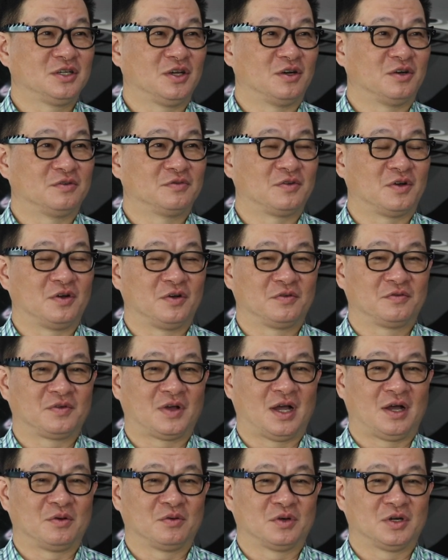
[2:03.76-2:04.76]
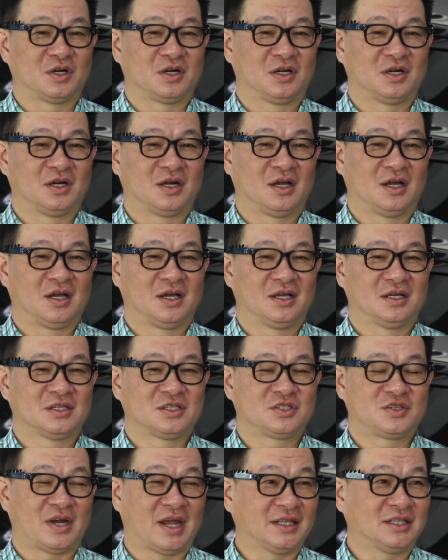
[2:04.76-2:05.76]
of, of our uh,
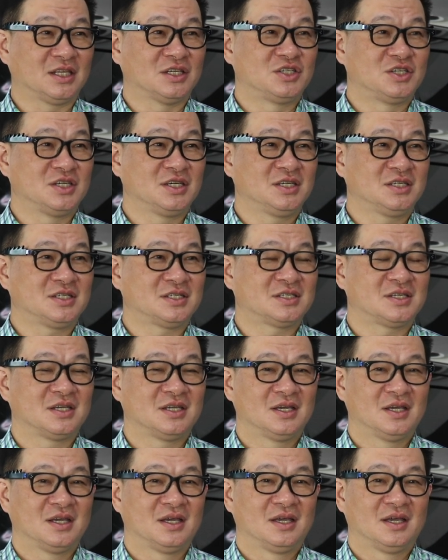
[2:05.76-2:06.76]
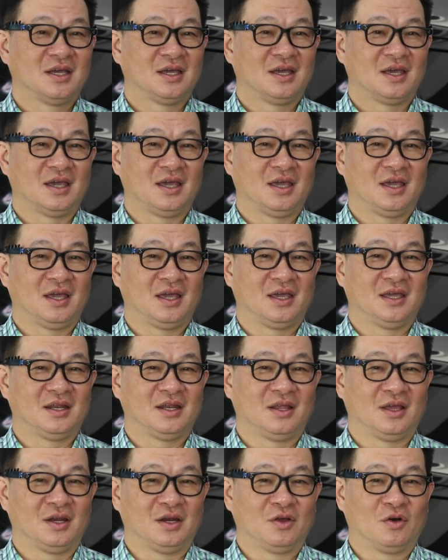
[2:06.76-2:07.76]
strategies
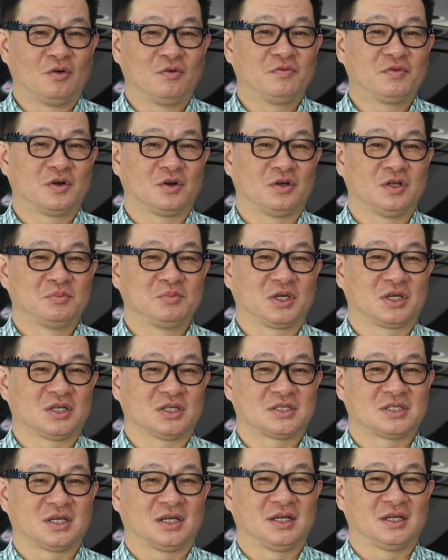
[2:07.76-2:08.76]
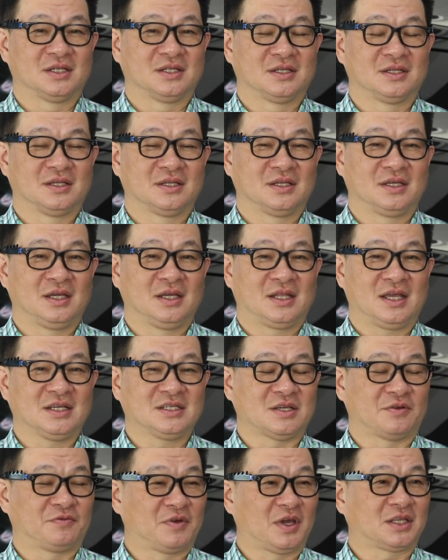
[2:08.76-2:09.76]
and and overall because uh, it
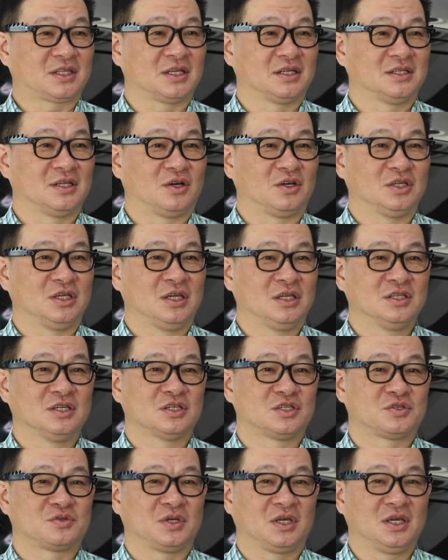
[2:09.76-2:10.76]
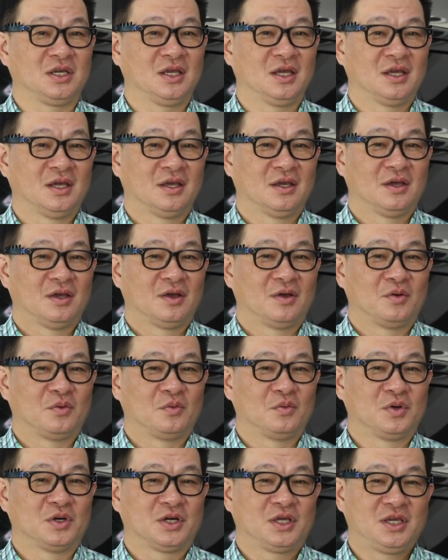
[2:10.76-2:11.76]
has affected the industry
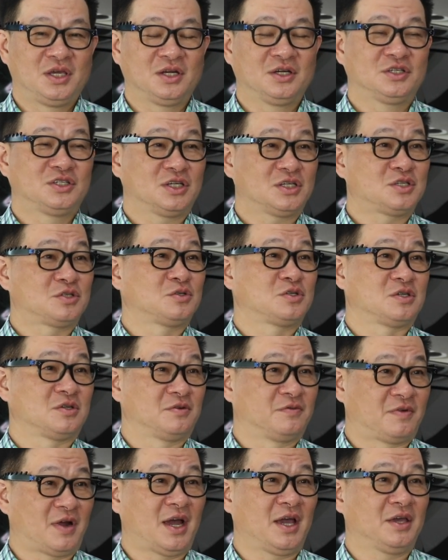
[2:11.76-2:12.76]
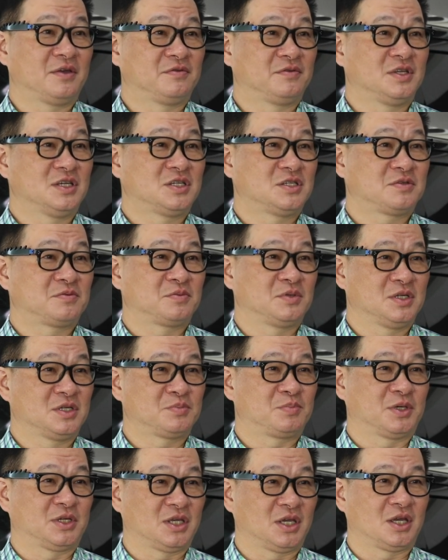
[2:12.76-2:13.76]
we're here just to survive this this
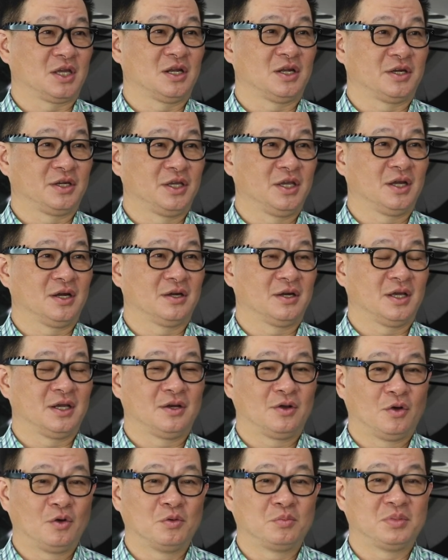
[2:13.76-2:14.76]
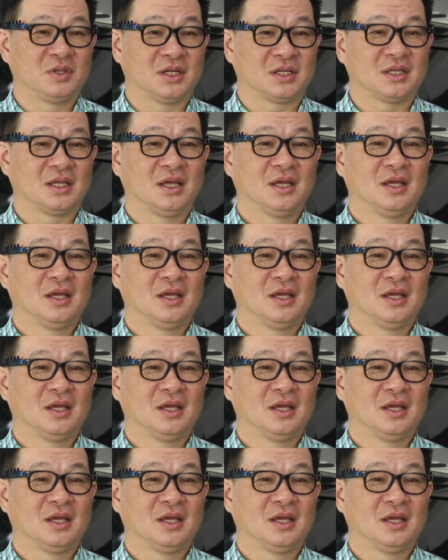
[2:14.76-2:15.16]
particular year and hope that